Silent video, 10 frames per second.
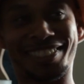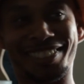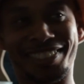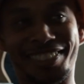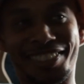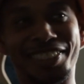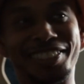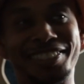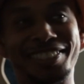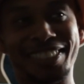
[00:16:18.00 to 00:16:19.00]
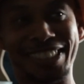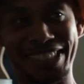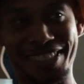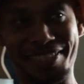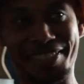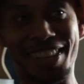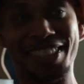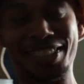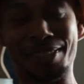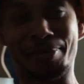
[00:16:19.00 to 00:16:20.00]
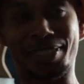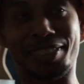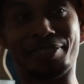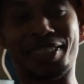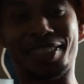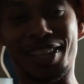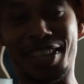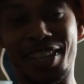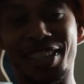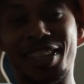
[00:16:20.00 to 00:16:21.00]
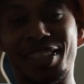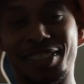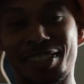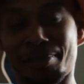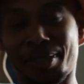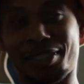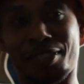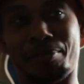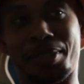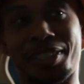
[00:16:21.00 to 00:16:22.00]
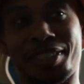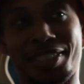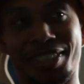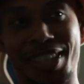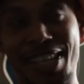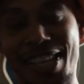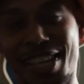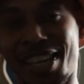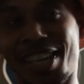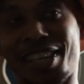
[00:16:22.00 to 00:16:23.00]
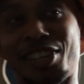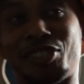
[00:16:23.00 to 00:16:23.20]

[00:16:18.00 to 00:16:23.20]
Yeah. Yeah, I can see myself that. I can see myself being a head coach in